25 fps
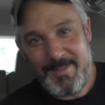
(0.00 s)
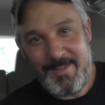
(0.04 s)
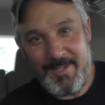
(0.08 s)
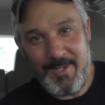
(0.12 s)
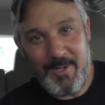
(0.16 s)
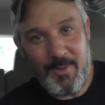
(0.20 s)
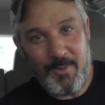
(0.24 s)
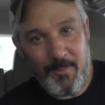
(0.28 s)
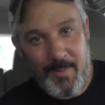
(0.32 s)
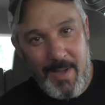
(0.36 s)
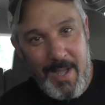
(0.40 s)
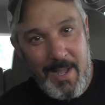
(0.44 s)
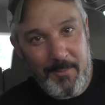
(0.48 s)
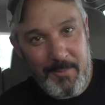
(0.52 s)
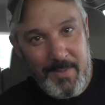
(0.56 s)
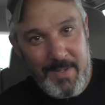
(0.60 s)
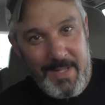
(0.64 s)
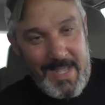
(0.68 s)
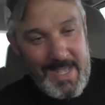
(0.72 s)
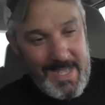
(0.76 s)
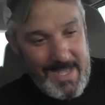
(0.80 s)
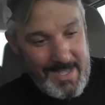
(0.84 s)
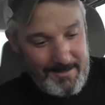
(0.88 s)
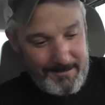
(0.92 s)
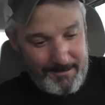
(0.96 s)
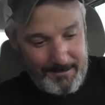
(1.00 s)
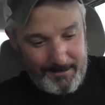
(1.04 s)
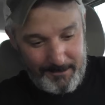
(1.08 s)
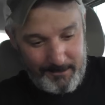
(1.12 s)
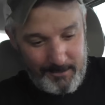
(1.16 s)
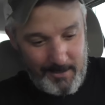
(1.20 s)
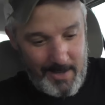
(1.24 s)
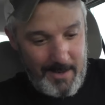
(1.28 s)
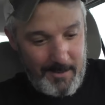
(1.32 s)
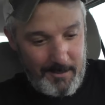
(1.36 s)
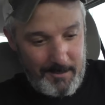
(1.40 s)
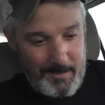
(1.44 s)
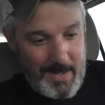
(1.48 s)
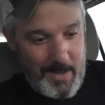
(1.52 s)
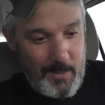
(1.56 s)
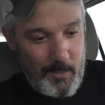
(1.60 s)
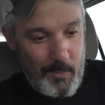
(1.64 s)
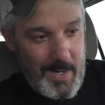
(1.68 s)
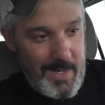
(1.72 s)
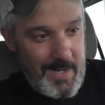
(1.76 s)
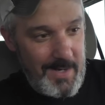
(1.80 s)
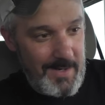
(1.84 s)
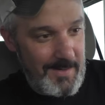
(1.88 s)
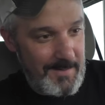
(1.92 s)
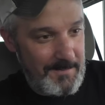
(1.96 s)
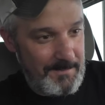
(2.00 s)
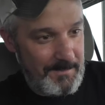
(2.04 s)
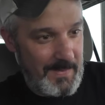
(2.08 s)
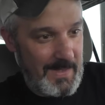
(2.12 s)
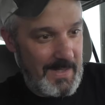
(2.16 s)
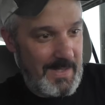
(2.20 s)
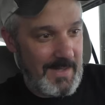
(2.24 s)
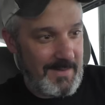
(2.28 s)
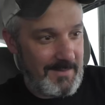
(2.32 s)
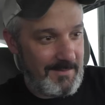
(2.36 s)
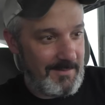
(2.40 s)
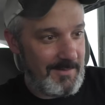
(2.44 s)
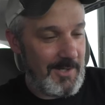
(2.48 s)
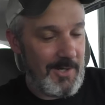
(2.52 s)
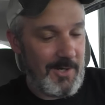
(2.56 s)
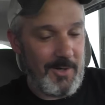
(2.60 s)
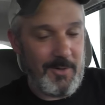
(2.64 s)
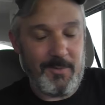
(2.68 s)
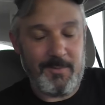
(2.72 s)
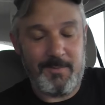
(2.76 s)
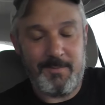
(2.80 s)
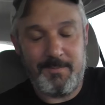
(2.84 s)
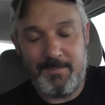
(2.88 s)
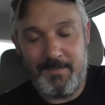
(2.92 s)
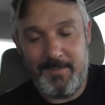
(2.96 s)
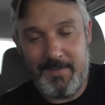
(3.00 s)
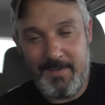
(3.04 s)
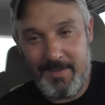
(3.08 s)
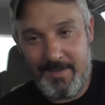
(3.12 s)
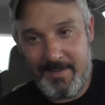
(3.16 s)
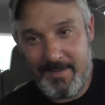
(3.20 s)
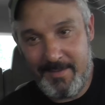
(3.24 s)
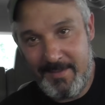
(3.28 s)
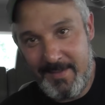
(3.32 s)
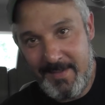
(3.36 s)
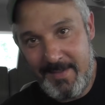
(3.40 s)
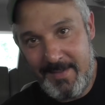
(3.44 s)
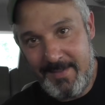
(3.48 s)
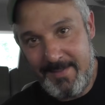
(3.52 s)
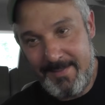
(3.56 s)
you know, why we have throttle by wire. And, you know, the